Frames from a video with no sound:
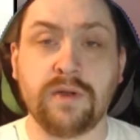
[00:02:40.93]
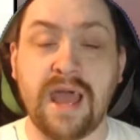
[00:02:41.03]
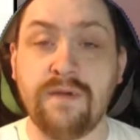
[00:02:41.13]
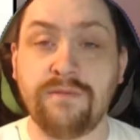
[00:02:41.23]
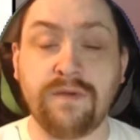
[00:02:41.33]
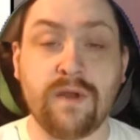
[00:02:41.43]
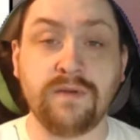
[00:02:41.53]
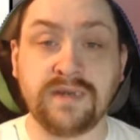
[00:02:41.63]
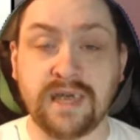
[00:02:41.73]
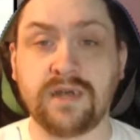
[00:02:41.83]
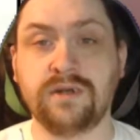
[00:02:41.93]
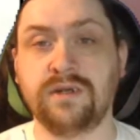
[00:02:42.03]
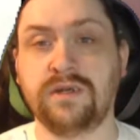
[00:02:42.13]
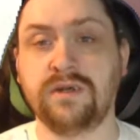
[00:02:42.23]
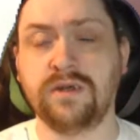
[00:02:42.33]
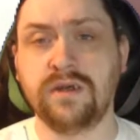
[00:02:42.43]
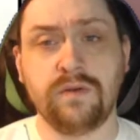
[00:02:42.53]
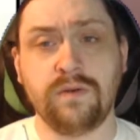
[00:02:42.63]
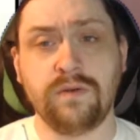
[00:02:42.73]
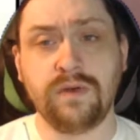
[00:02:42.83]
every 5 seconds, and
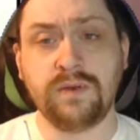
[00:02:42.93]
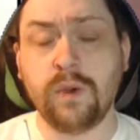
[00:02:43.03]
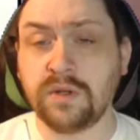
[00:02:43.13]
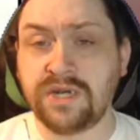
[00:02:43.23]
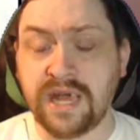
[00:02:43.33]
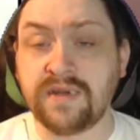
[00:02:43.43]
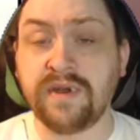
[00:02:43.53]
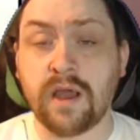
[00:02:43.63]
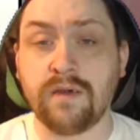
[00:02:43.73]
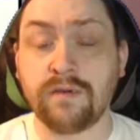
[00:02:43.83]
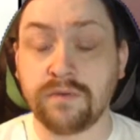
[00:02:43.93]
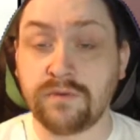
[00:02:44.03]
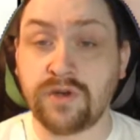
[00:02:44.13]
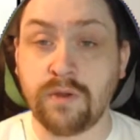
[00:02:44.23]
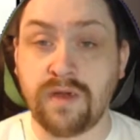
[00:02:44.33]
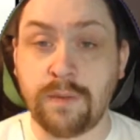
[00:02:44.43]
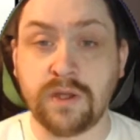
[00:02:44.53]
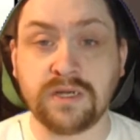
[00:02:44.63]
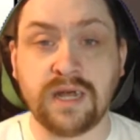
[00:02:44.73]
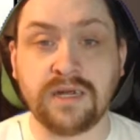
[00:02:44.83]
whilst yes, they are showing their
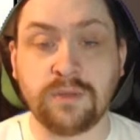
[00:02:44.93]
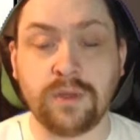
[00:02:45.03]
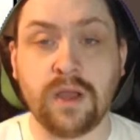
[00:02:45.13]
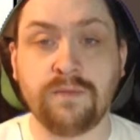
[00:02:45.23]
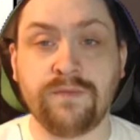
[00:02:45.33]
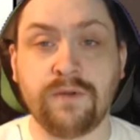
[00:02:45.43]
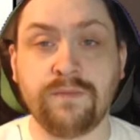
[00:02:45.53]
personalities we got from